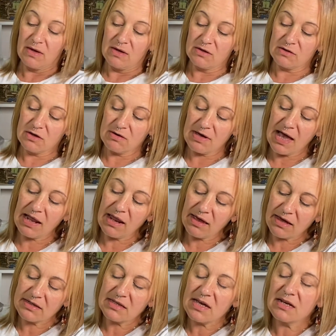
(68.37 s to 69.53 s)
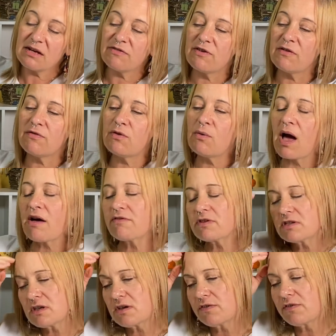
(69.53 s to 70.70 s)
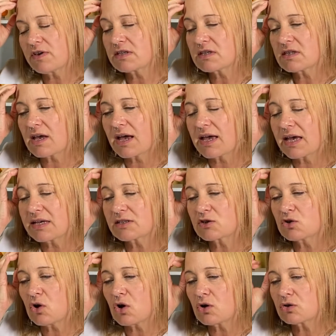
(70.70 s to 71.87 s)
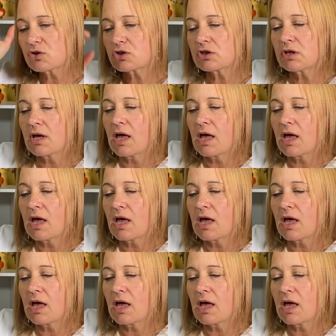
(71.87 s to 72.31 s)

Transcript: So yeah, like I said, if you have a surface that has got